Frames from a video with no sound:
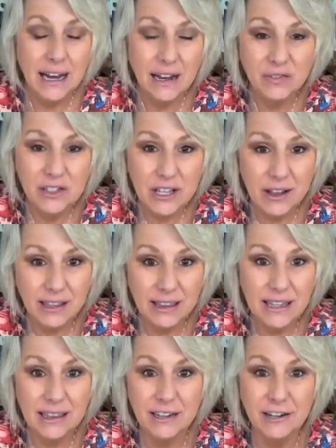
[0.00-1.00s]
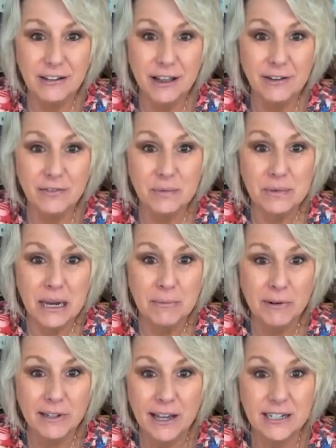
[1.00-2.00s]
Uh, if you saw anything that you like from
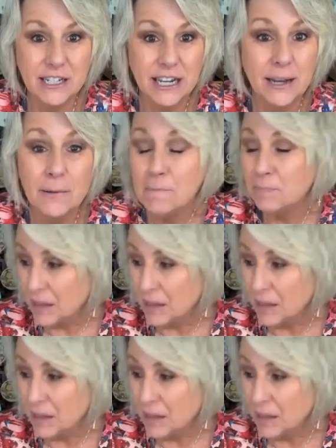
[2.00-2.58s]
Taperlogy,